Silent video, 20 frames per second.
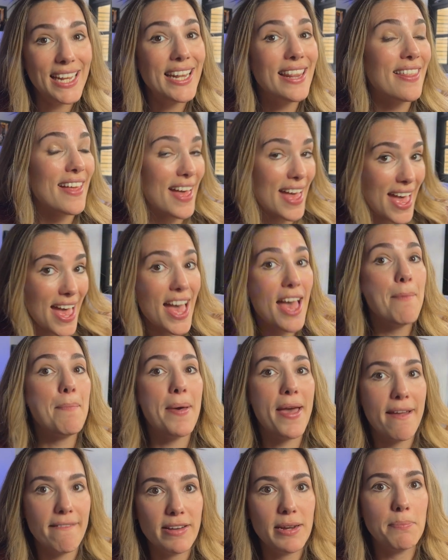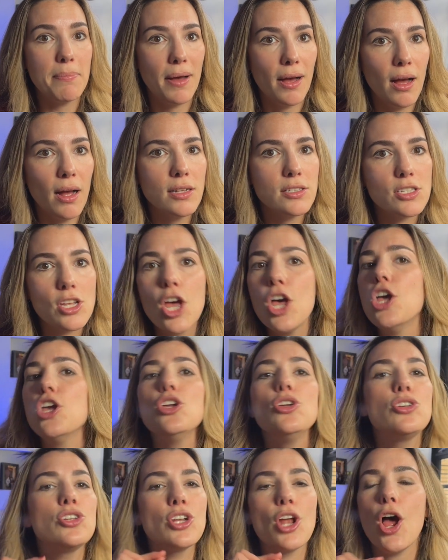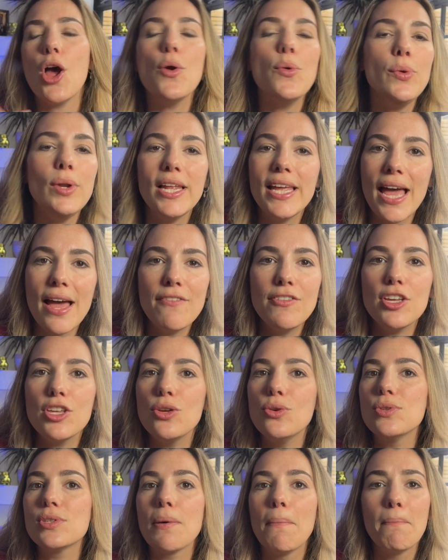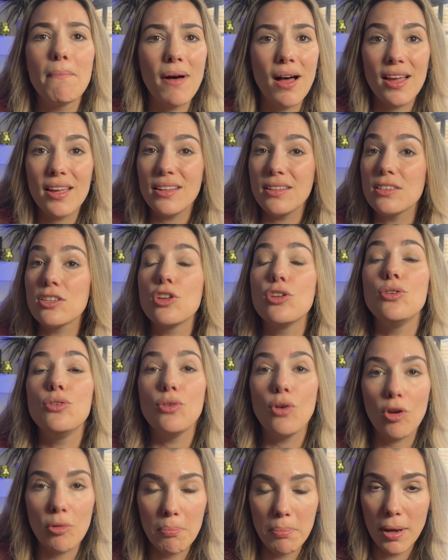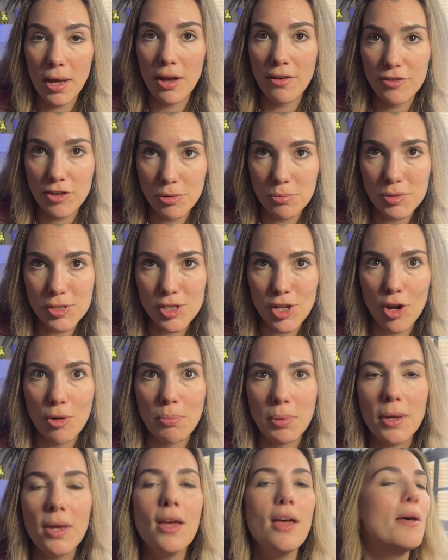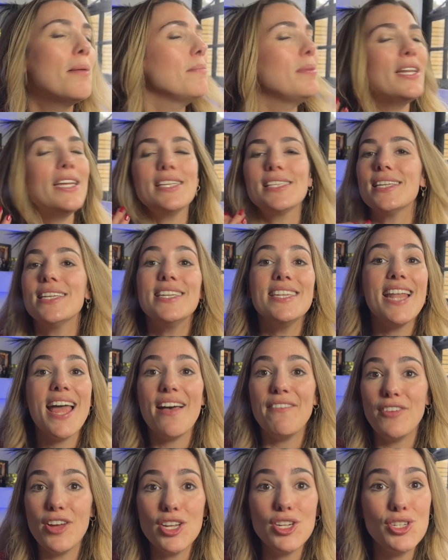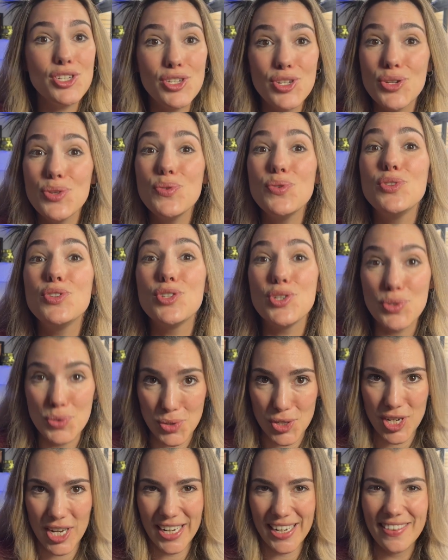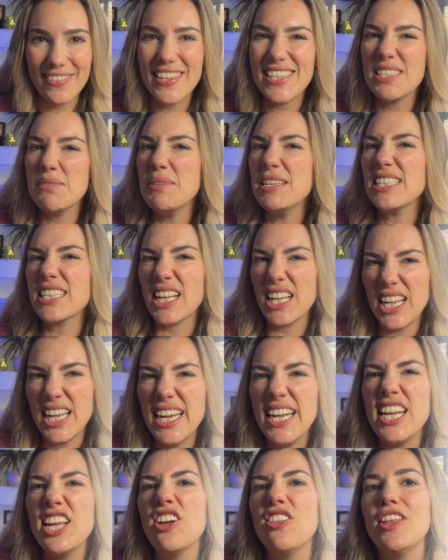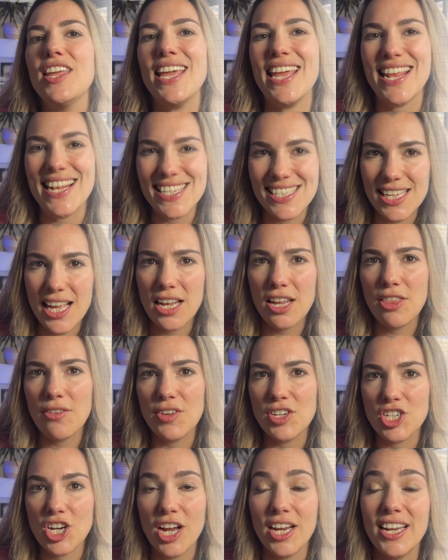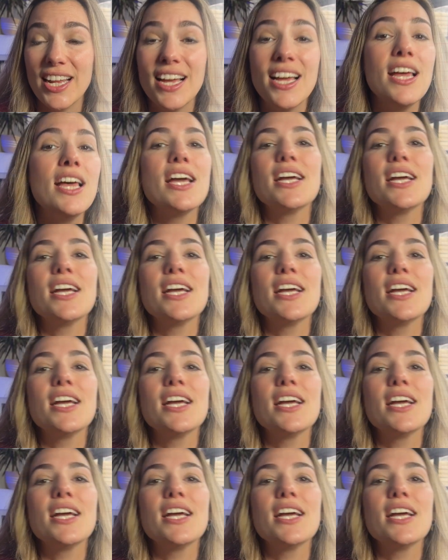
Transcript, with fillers: clean the hair-bearing parts, you should only ever use a mild, non-perfumed soap. Please never do douching. This means cleaning on the inside of the vagina